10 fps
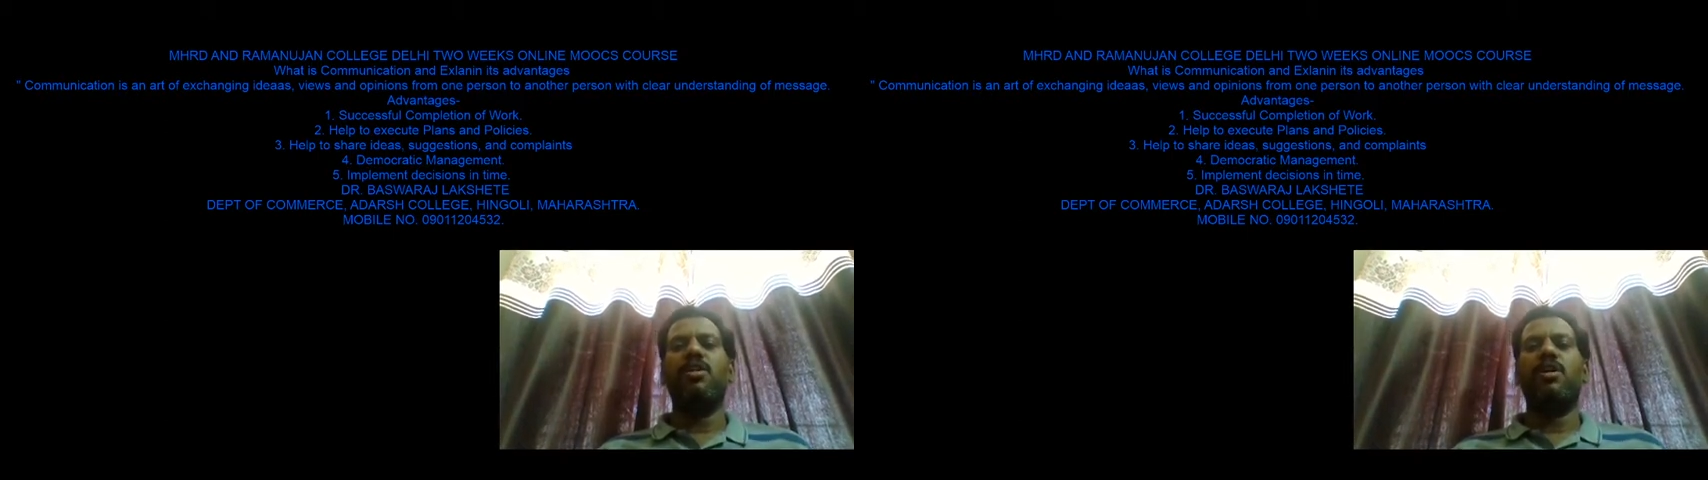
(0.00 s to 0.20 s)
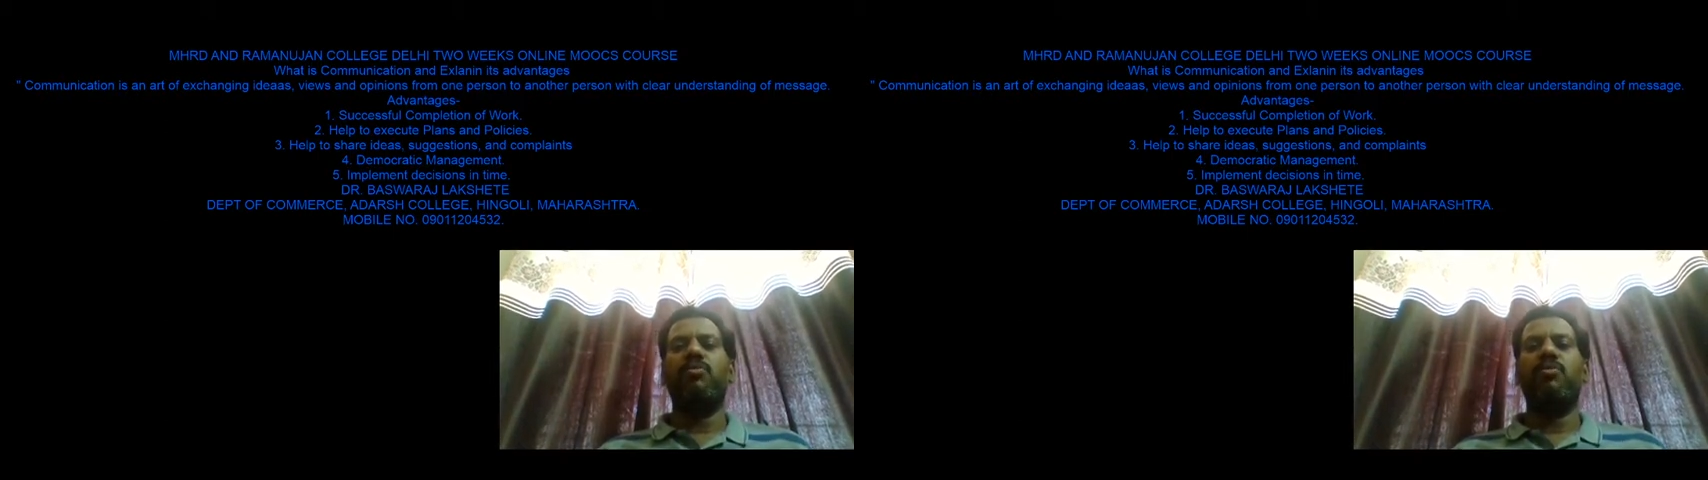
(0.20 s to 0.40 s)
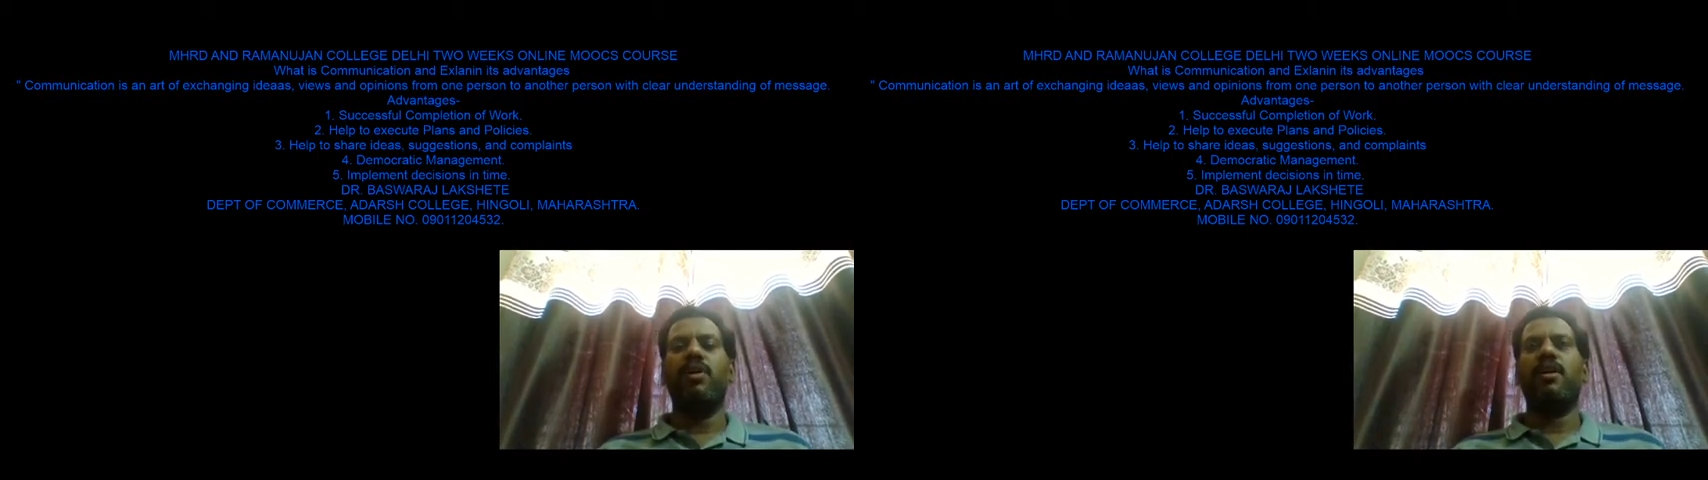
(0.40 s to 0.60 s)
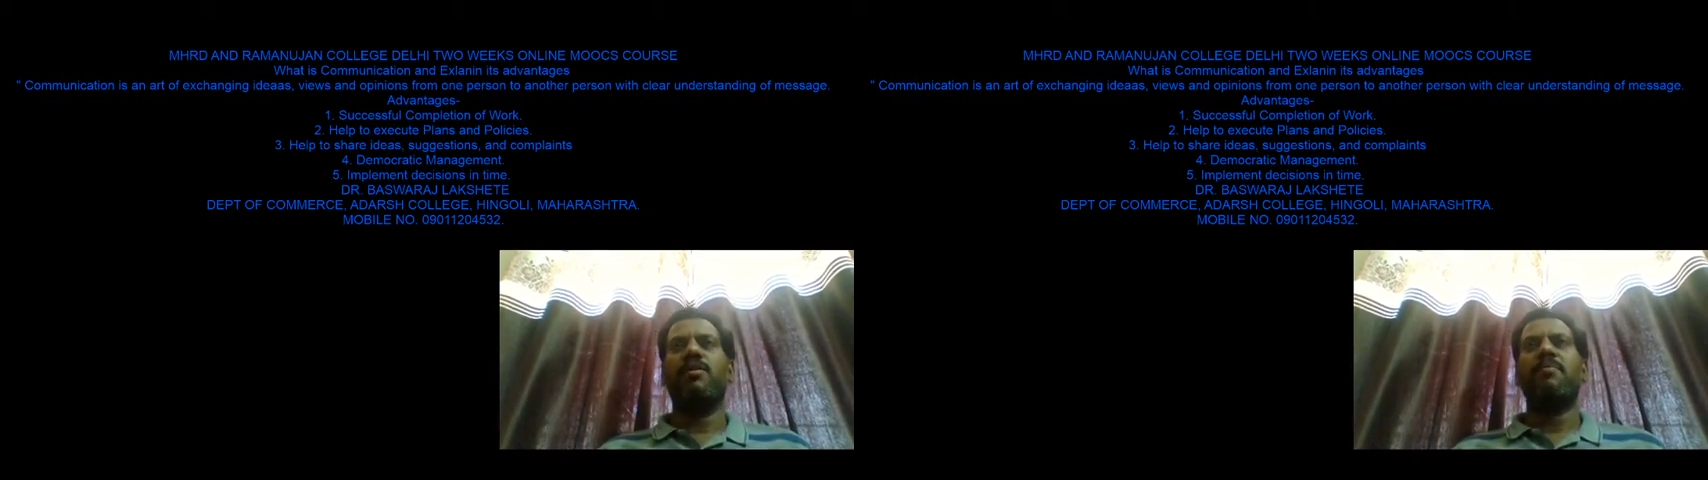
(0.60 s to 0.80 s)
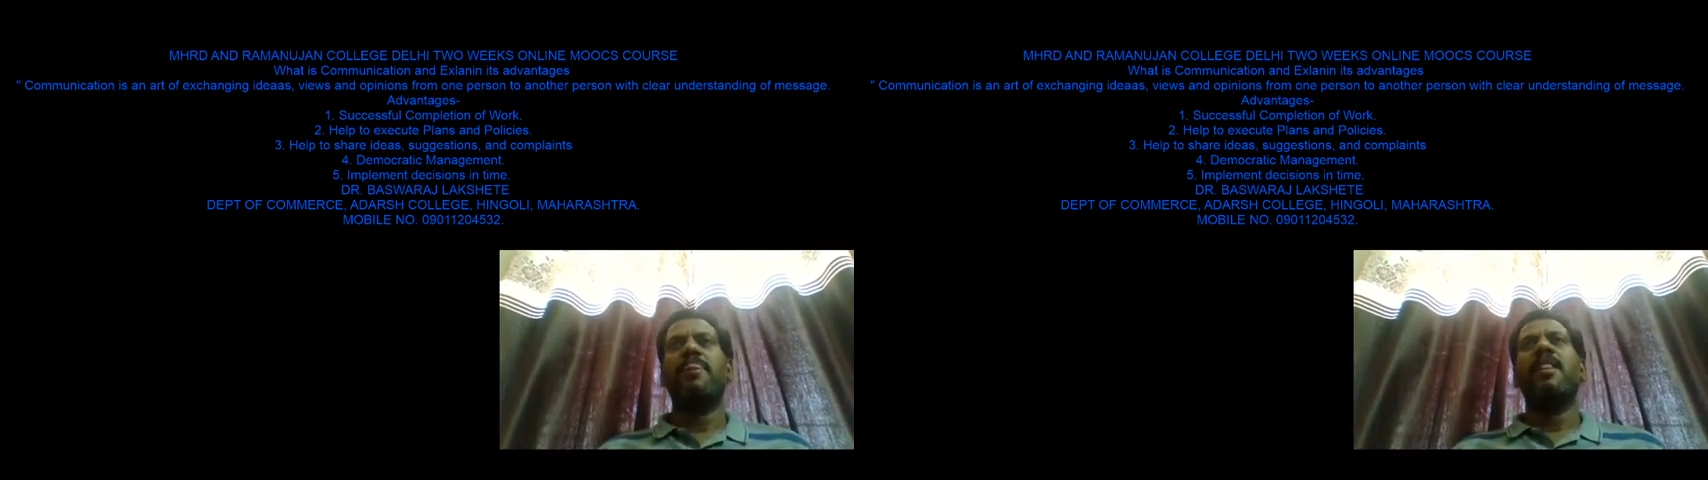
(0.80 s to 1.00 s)
of work.
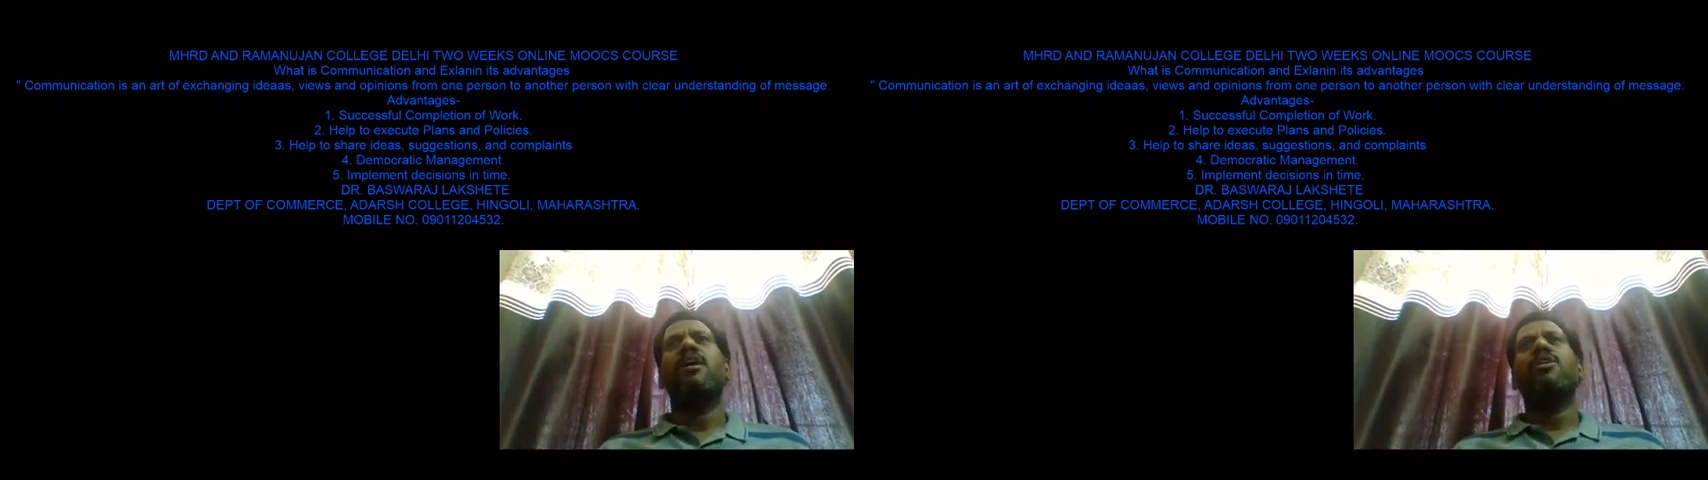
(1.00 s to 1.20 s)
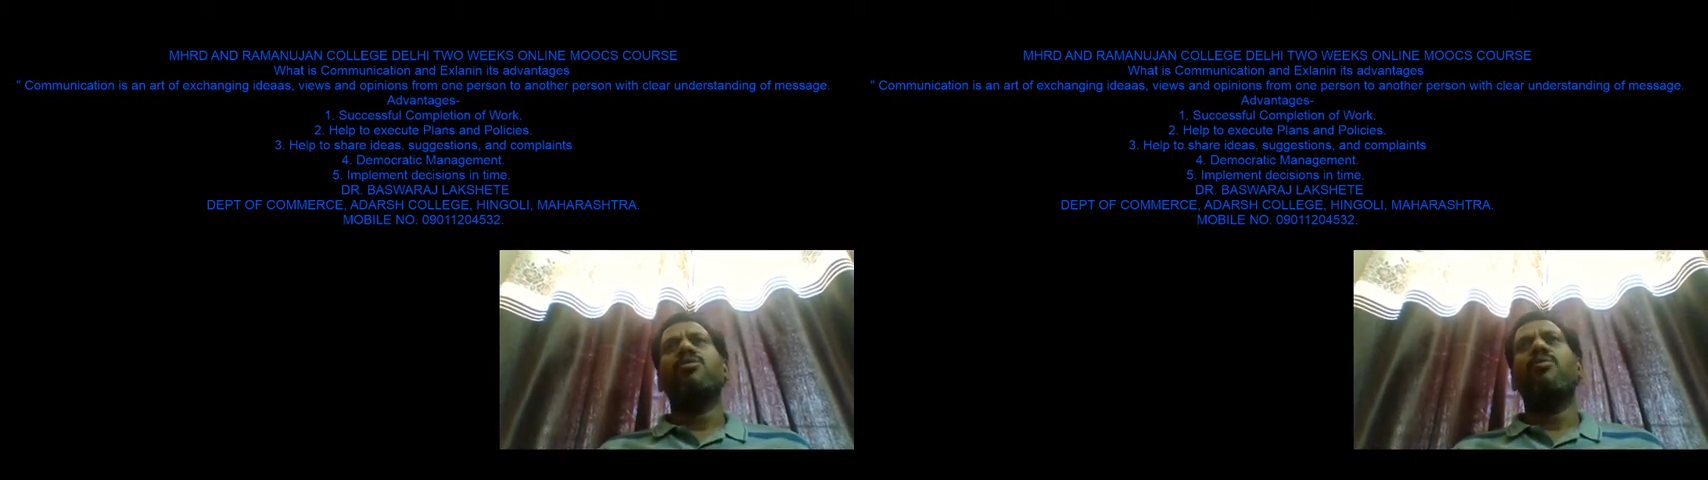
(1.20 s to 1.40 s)
So